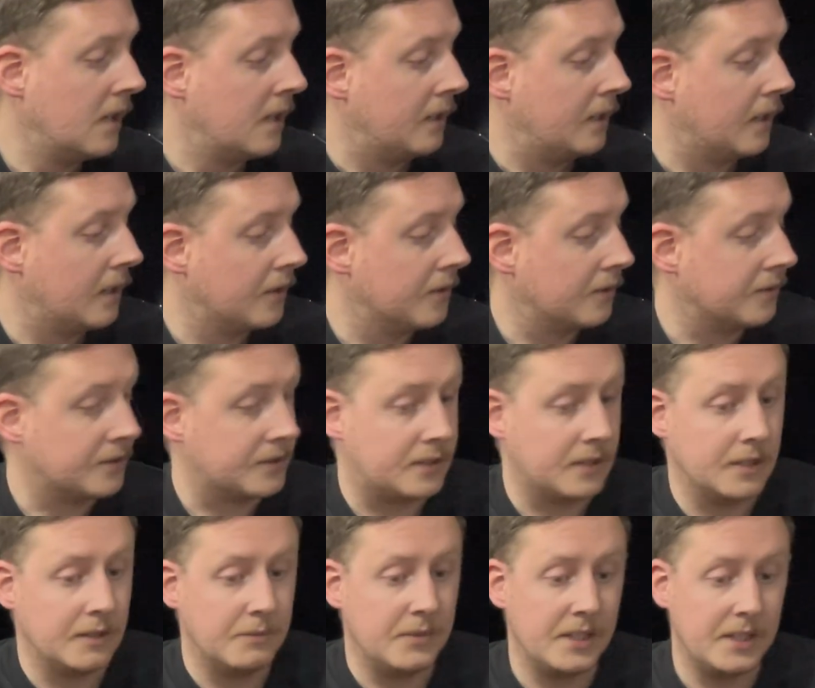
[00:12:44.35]
Now there's going
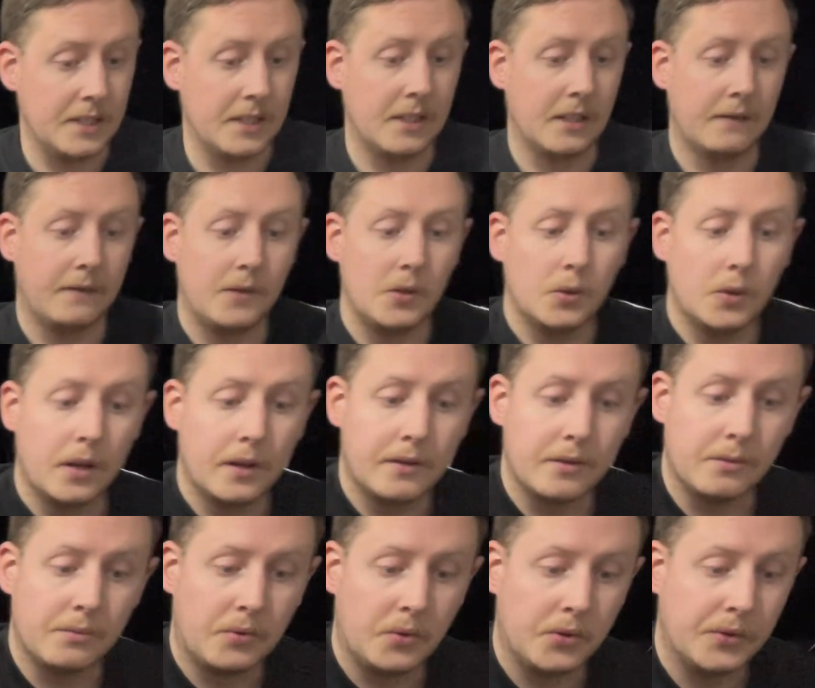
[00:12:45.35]
to be a few other
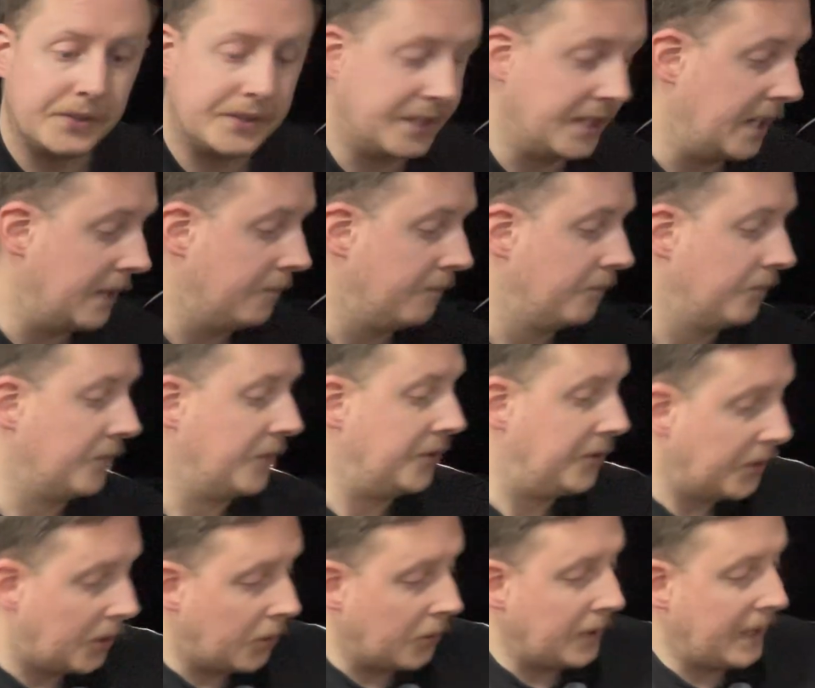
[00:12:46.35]
bolts that
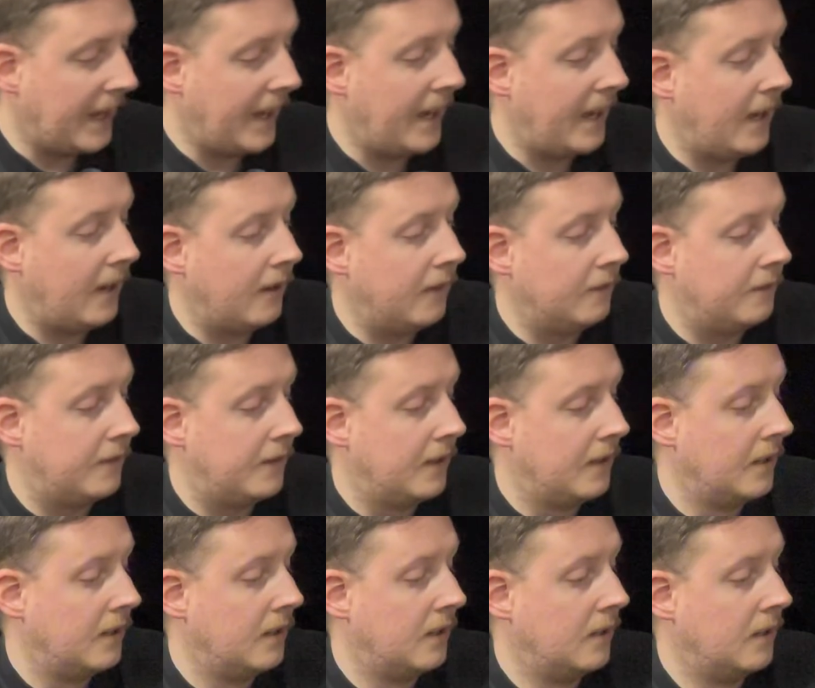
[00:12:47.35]
don't have
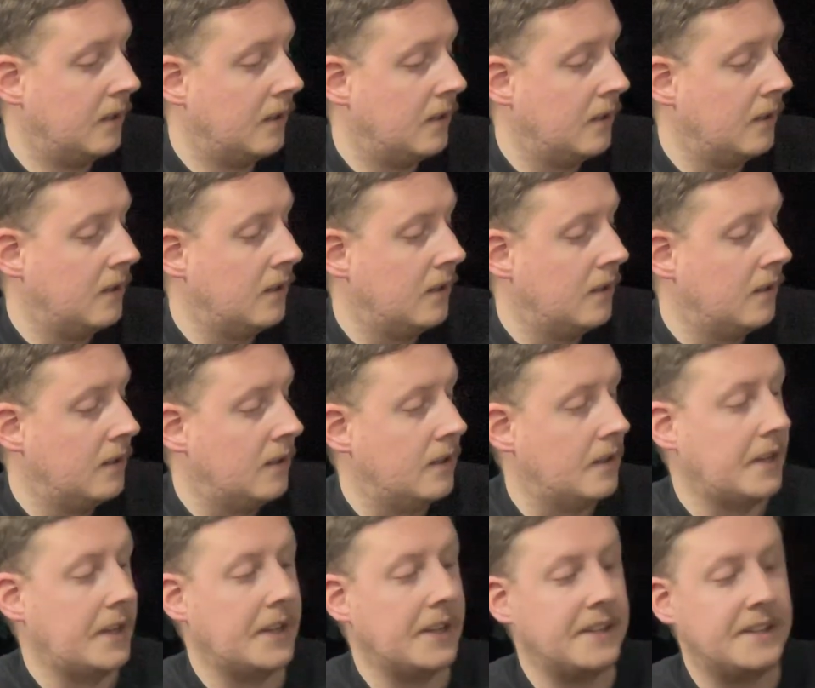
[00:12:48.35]

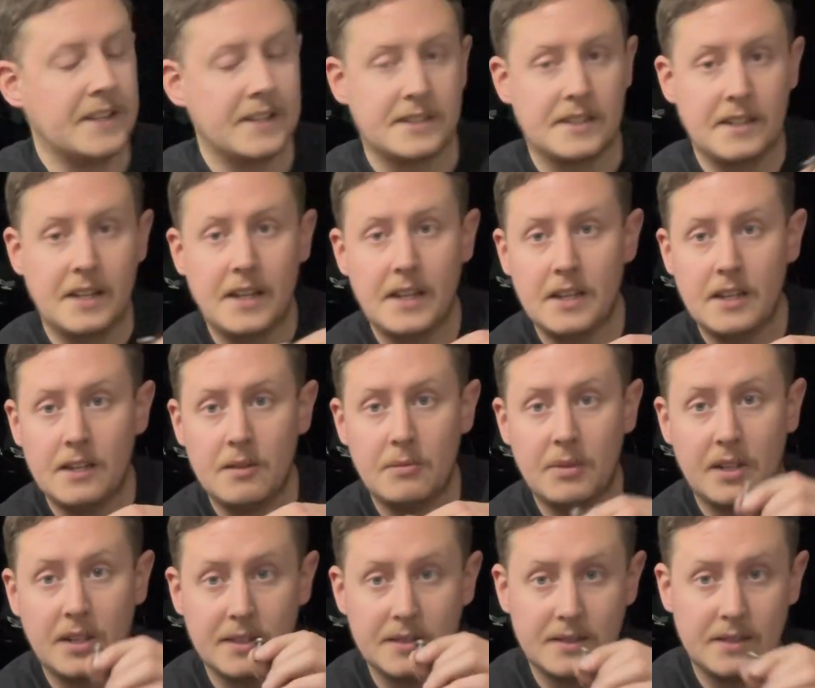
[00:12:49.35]
any designated,
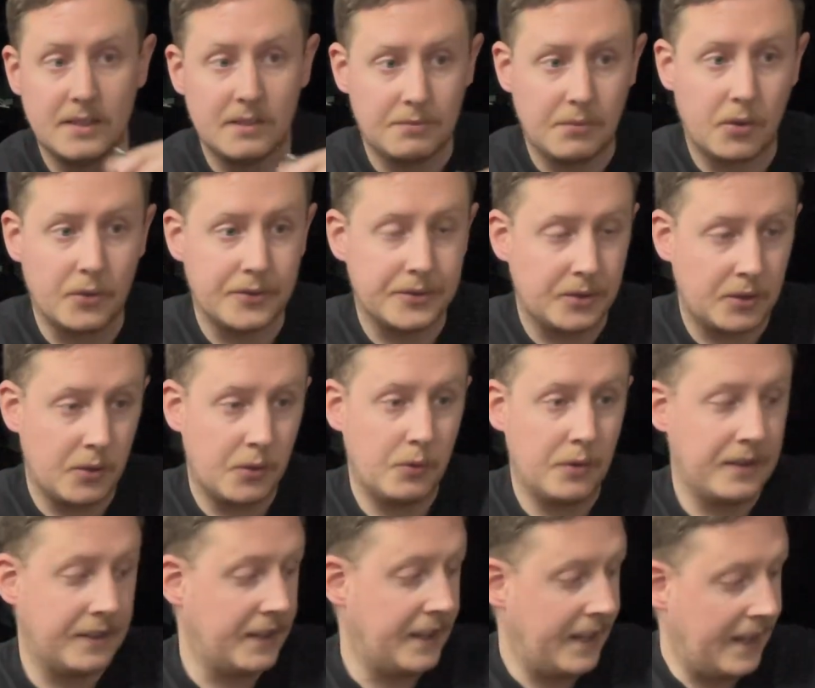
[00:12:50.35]
because these bolts go
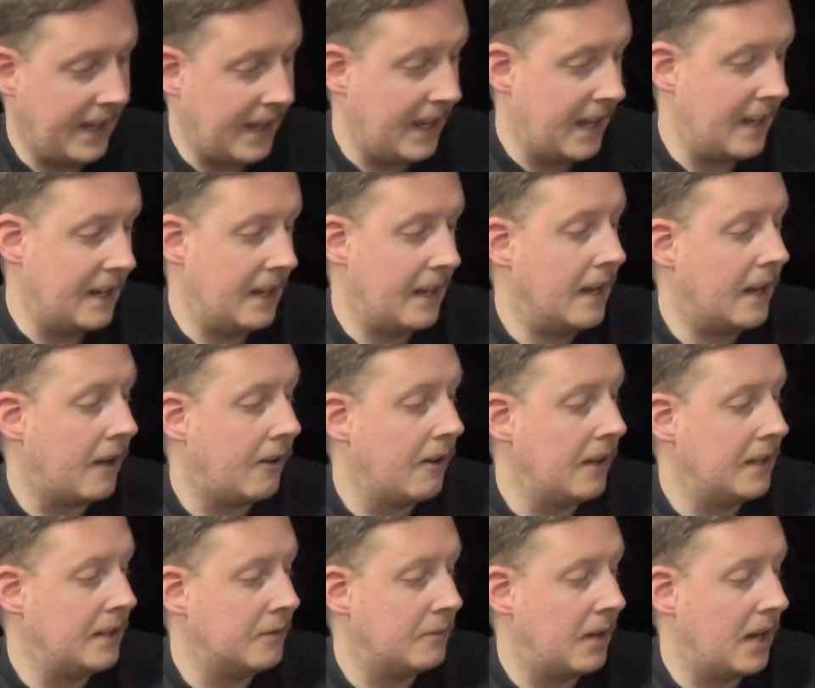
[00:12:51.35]
with the head, and I'll
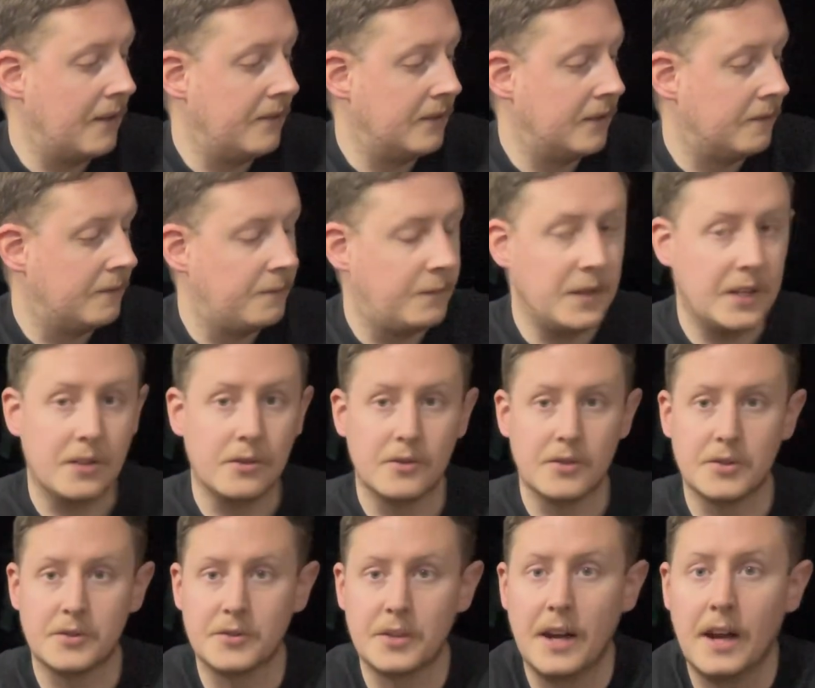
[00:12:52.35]
end up having to figure
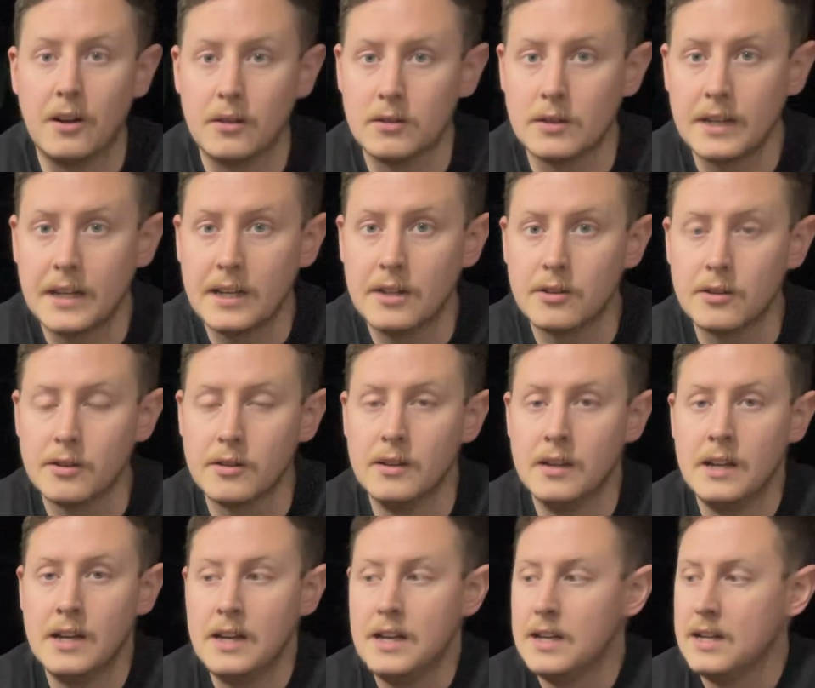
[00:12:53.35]
those out later.
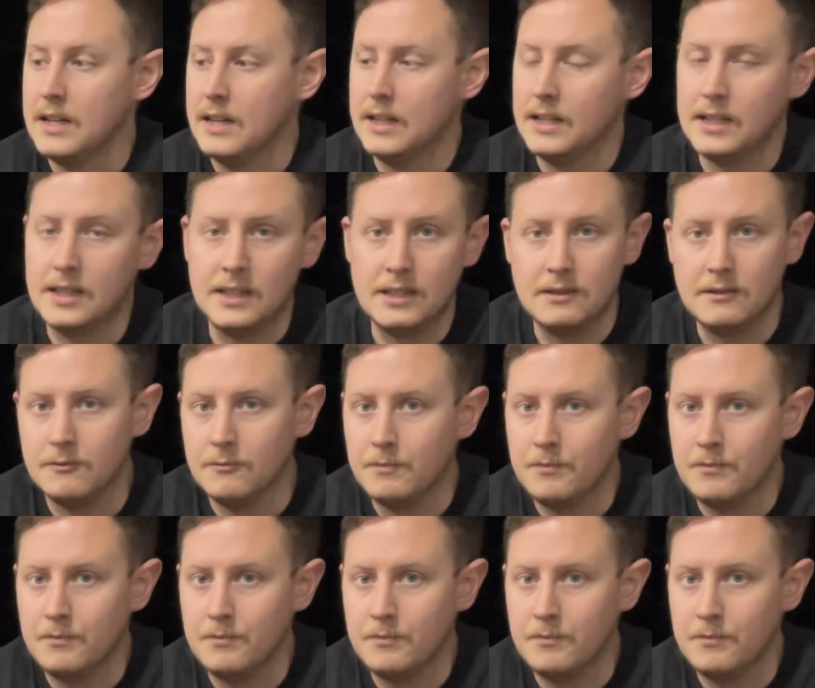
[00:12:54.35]
I'm